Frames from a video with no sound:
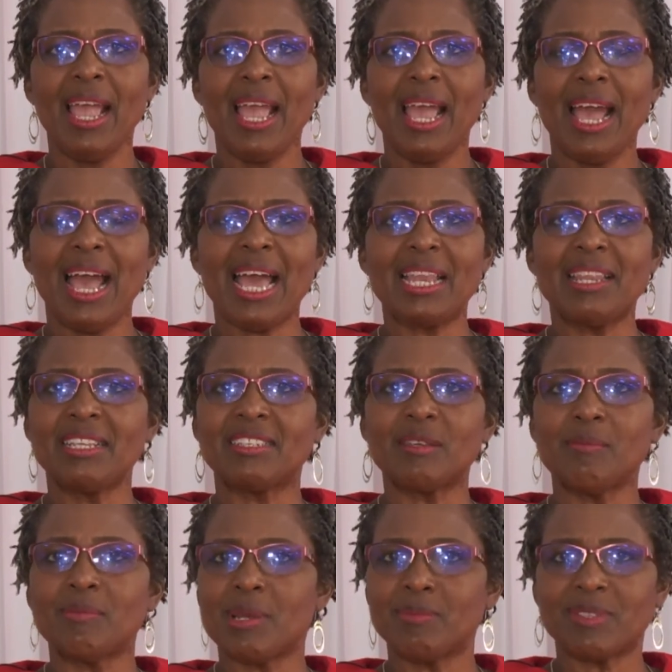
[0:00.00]
And the
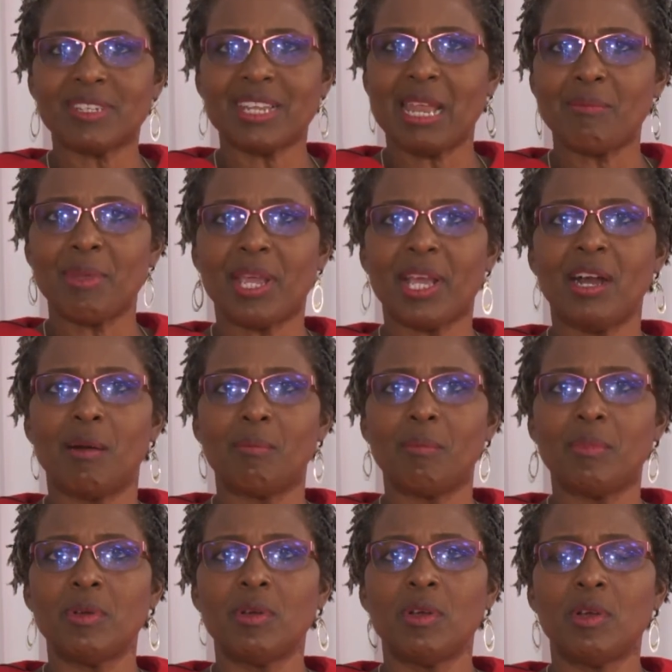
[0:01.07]
symptoms can
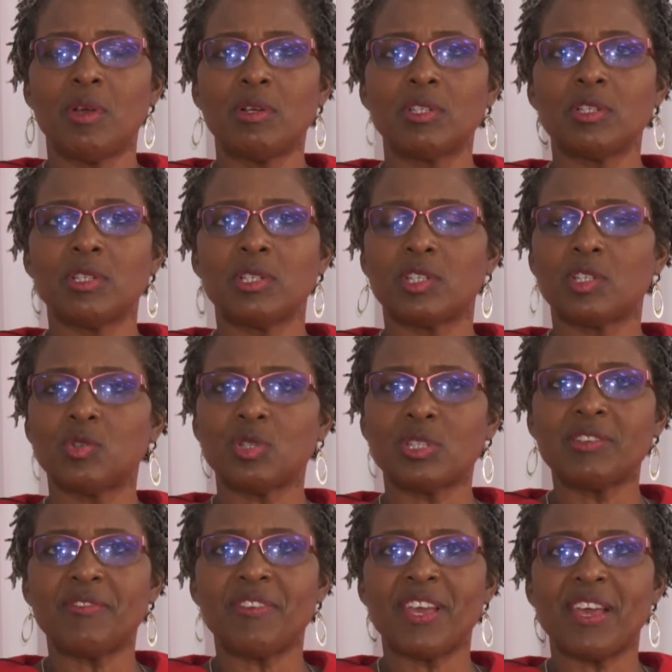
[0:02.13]
become so
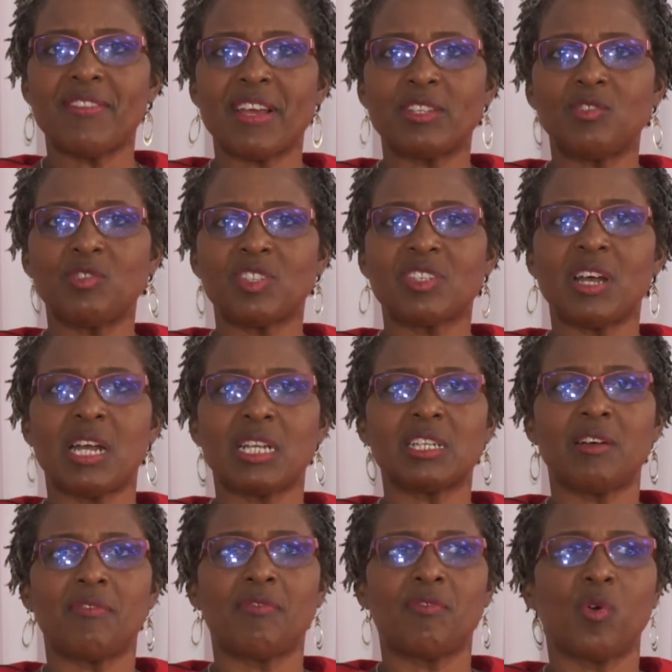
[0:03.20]
severe that you start
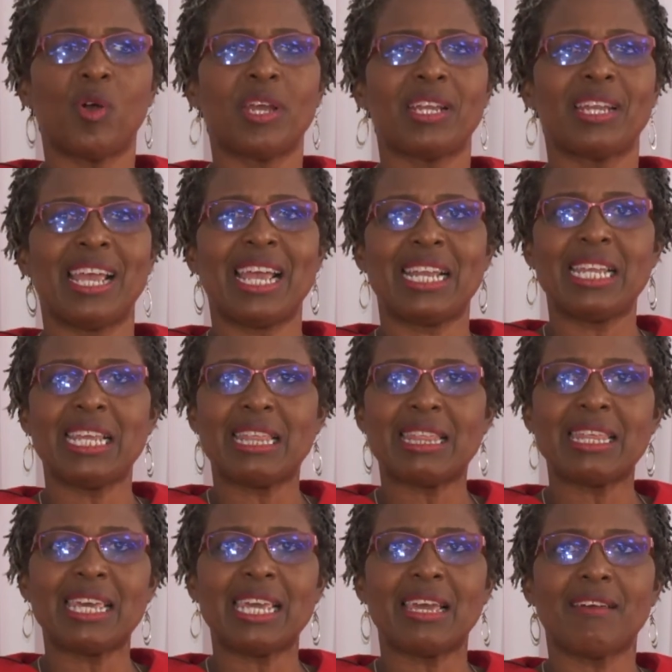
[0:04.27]
to avoid
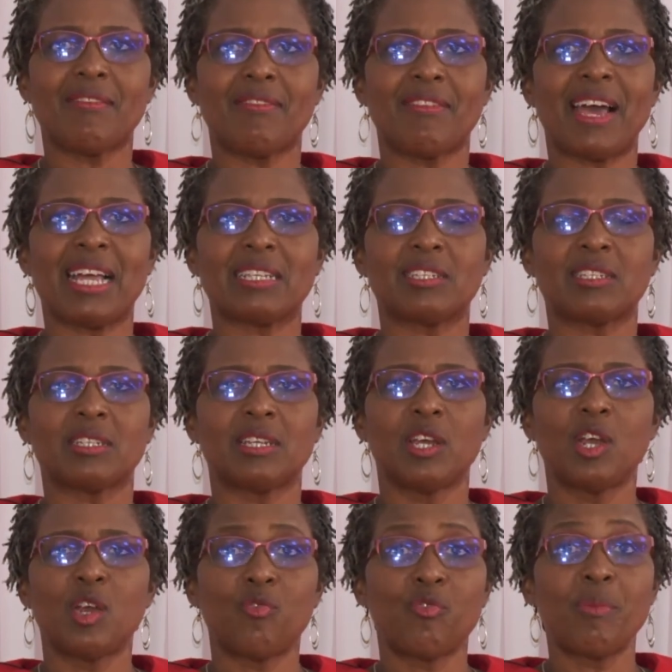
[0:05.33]
anything that
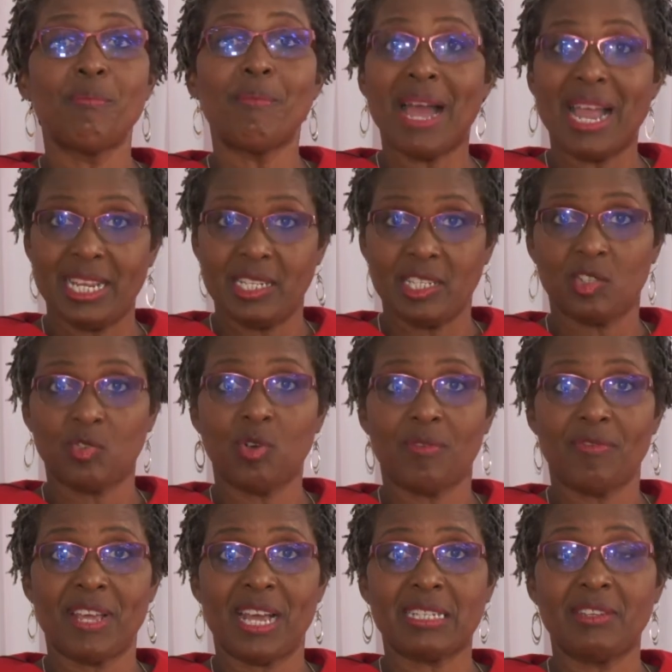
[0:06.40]
reminds you
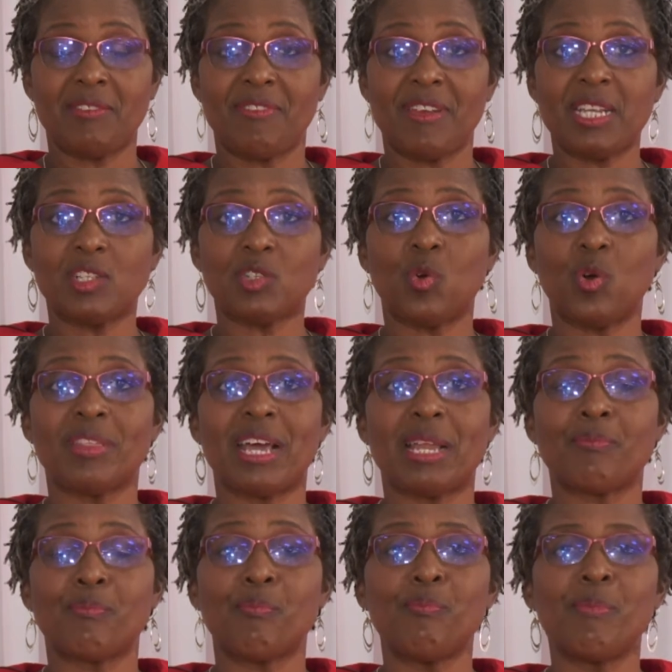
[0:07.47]
of that event or that
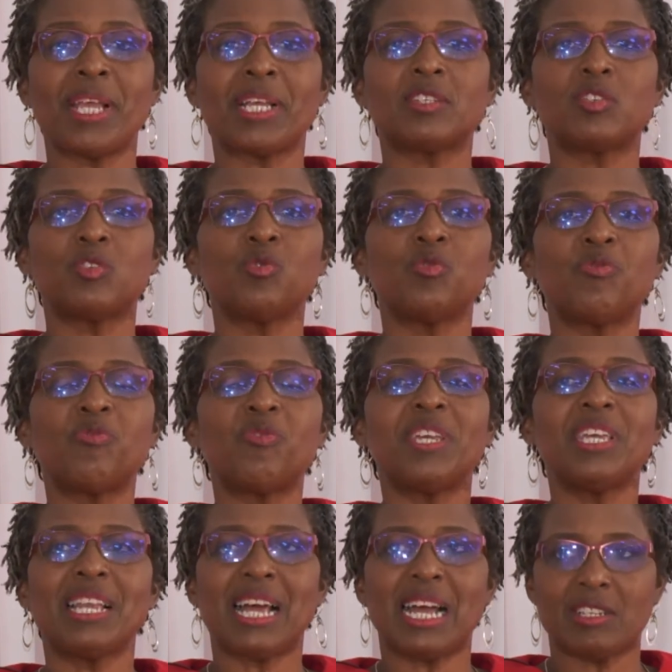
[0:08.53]
makes you
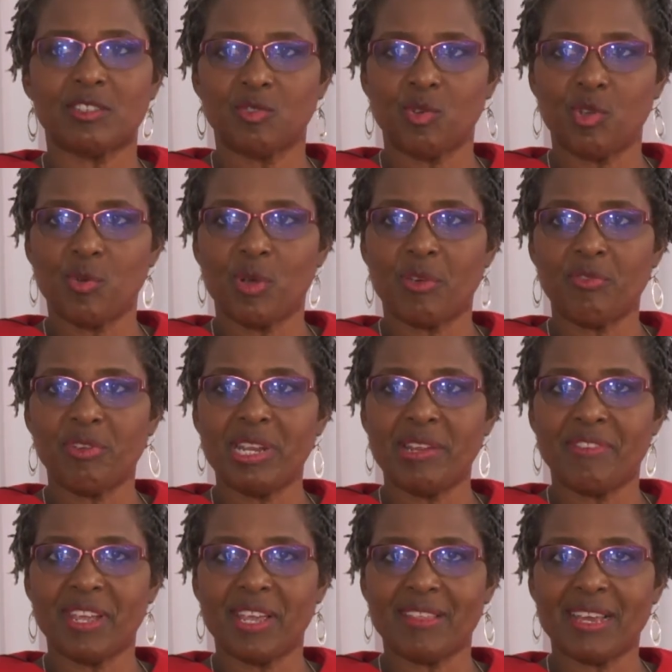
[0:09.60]
feel as though you are
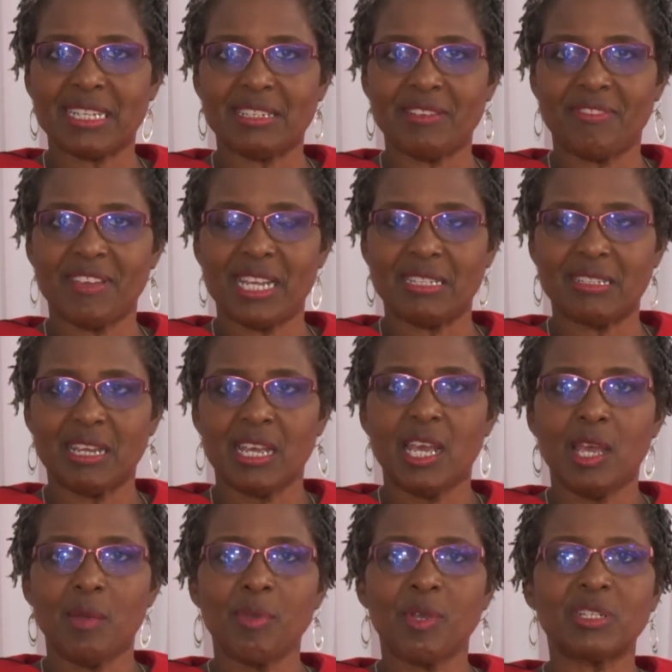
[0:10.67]
reliving that event.
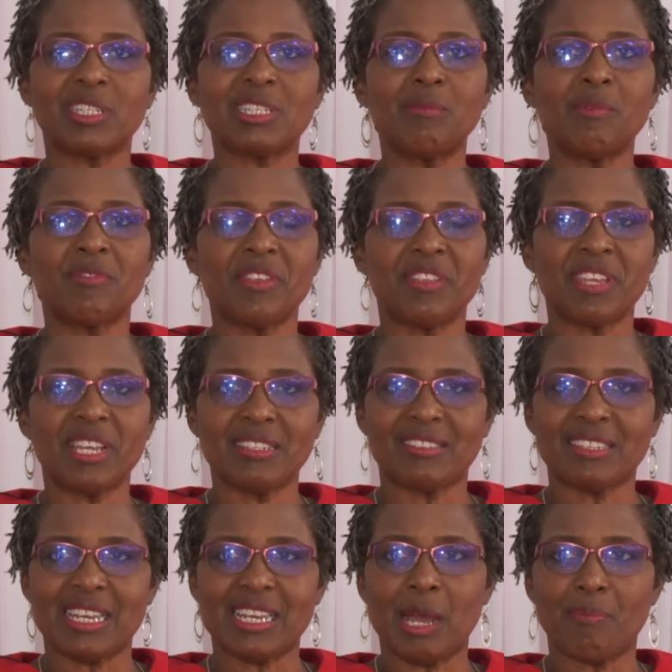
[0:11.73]
Because some of the things
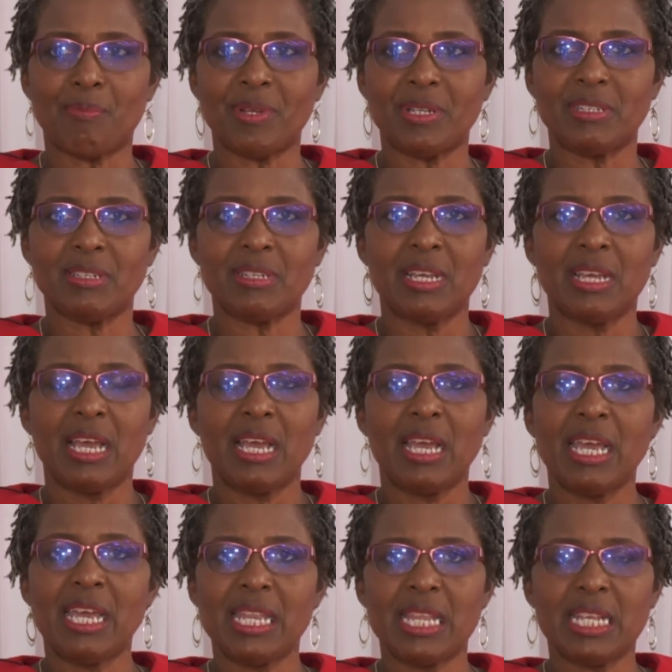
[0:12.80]
that happen
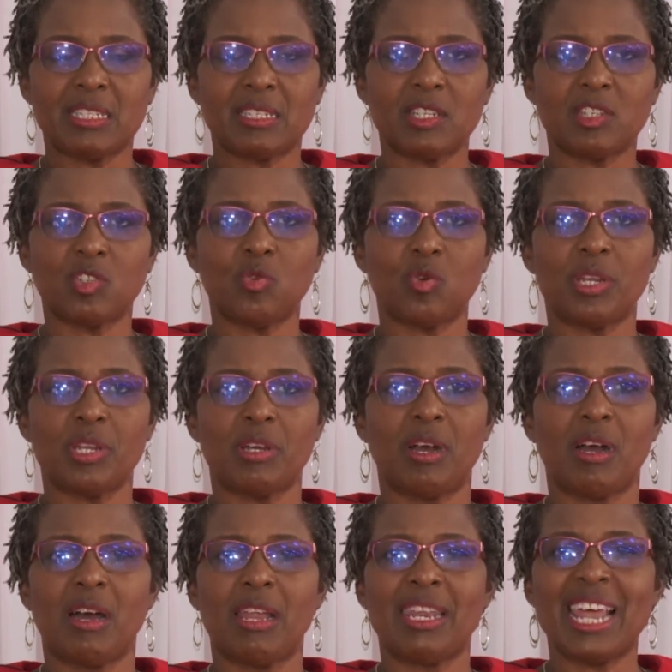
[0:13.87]
in this disorder
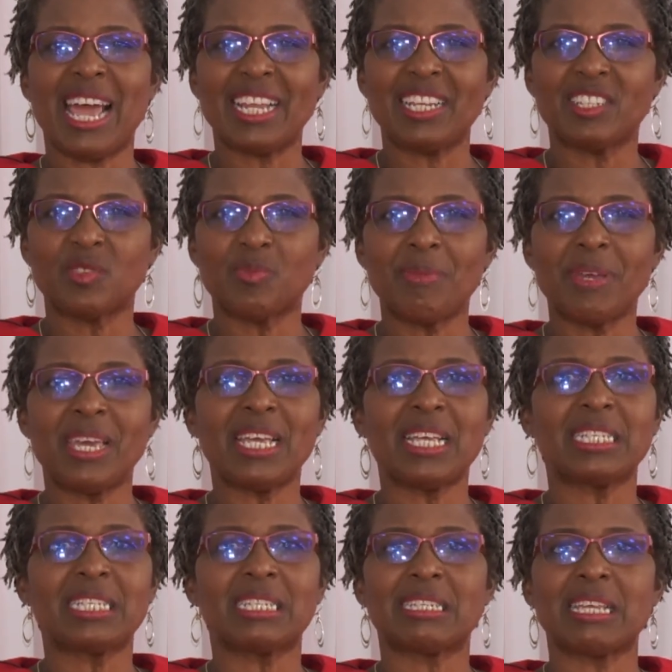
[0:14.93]
are
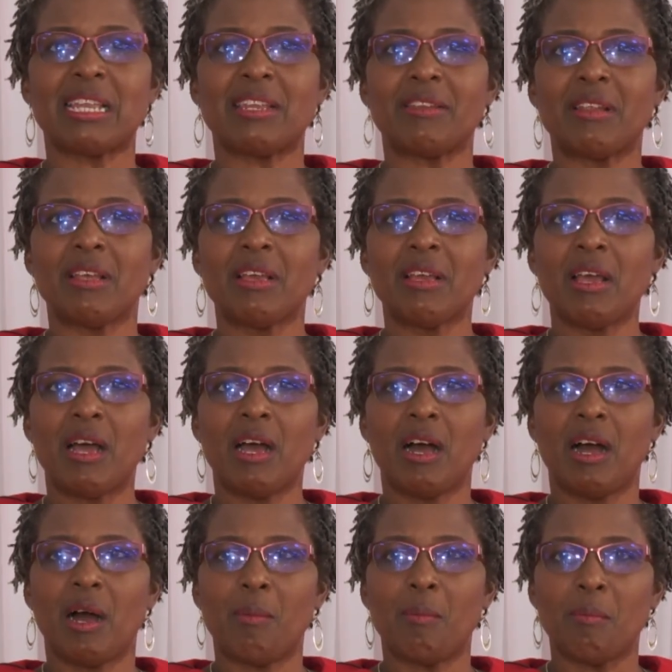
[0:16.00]
nightmares and,
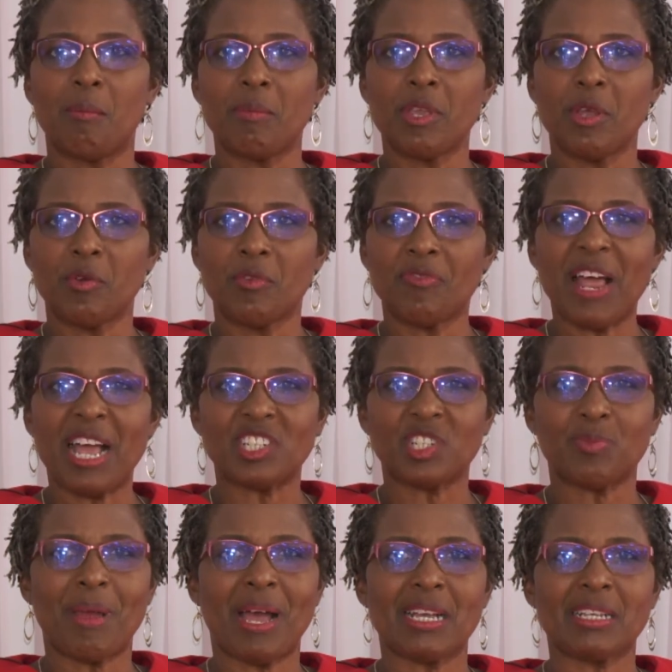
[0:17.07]

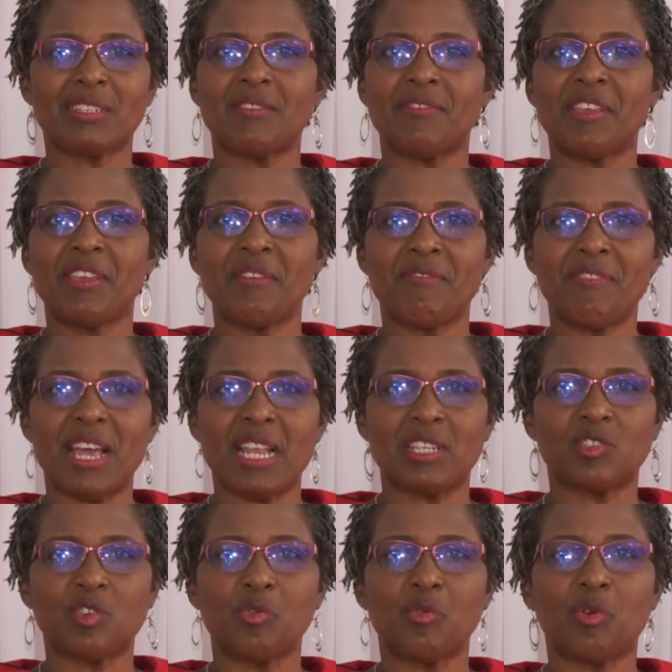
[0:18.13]
flashbacks of the event.
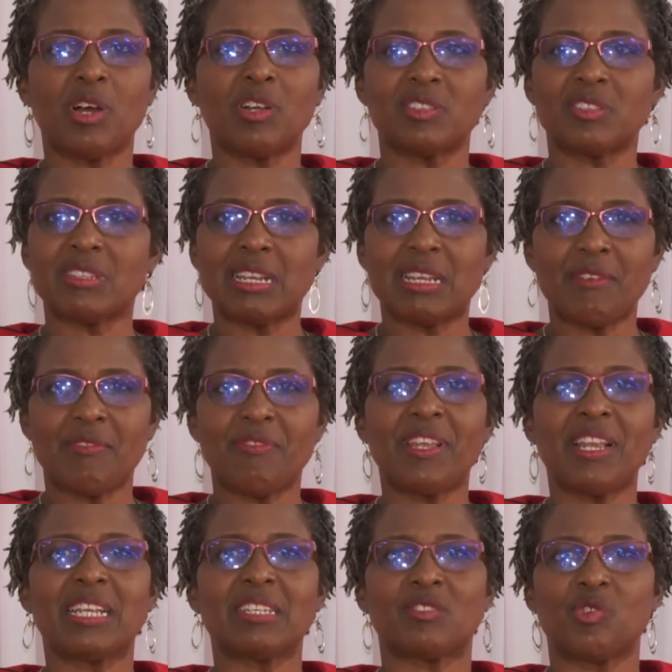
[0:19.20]
So you constantly
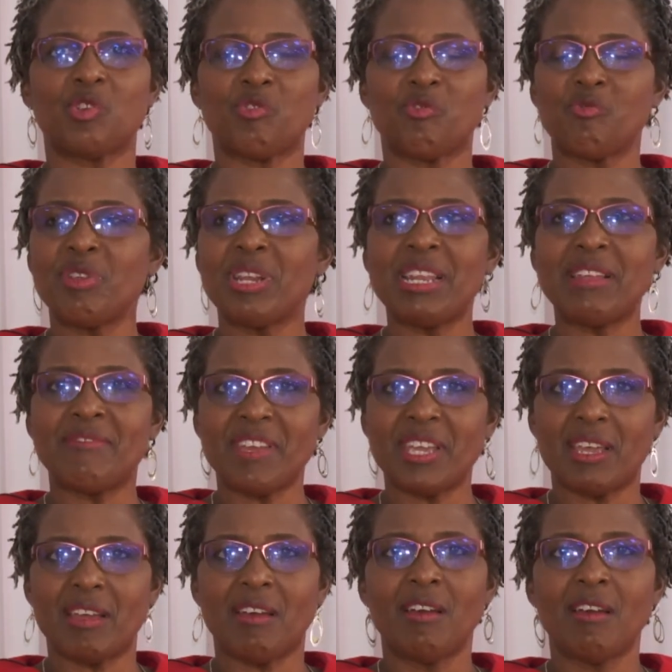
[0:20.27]
feel as though you're
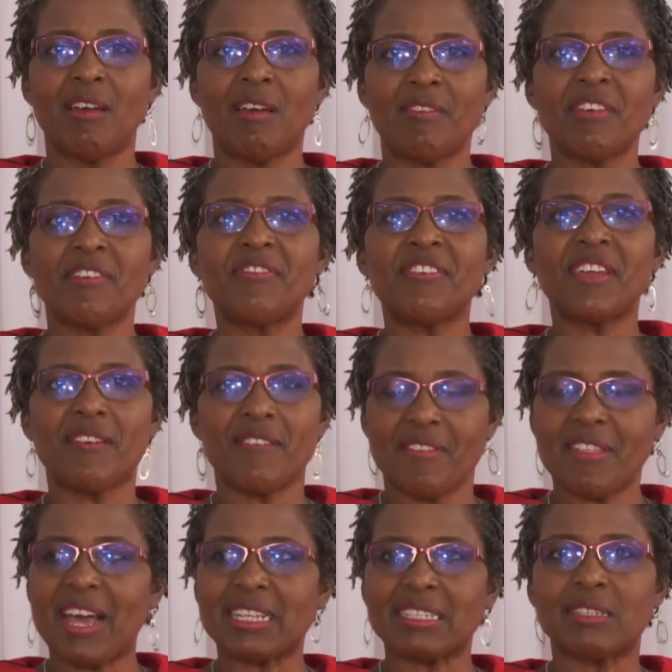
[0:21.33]
reliving the thing
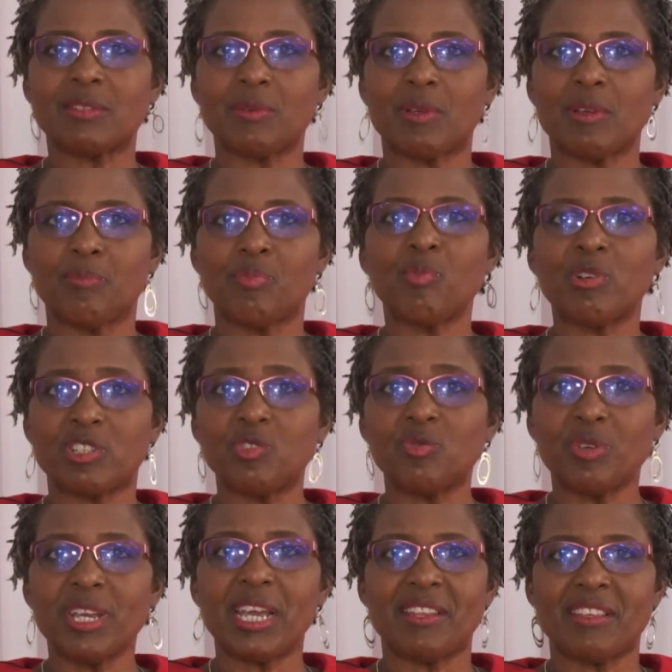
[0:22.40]
that brought you
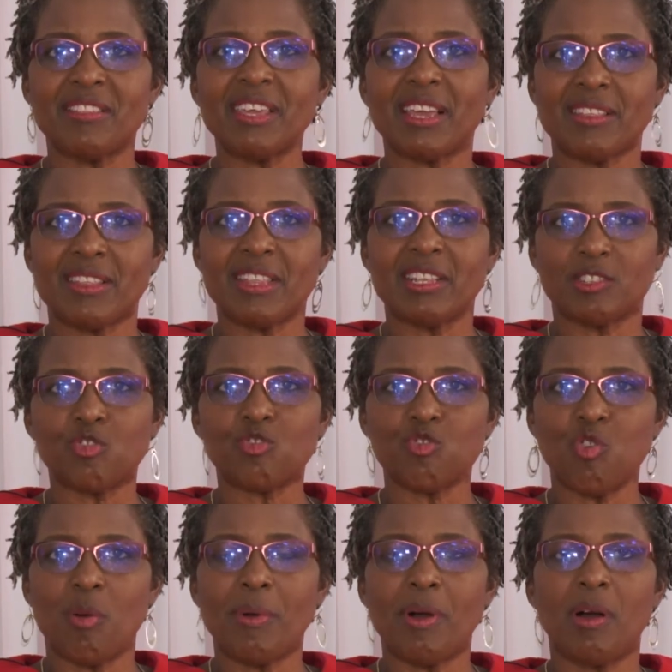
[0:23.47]
here, the
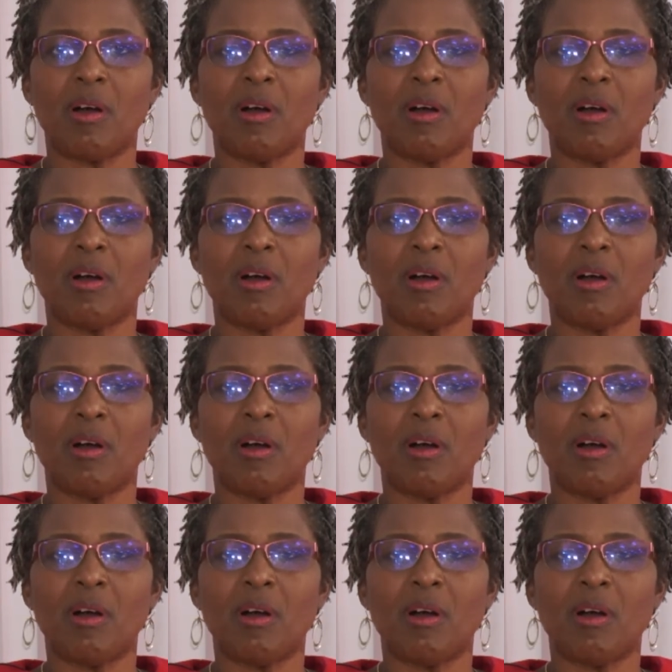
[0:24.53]
trauma.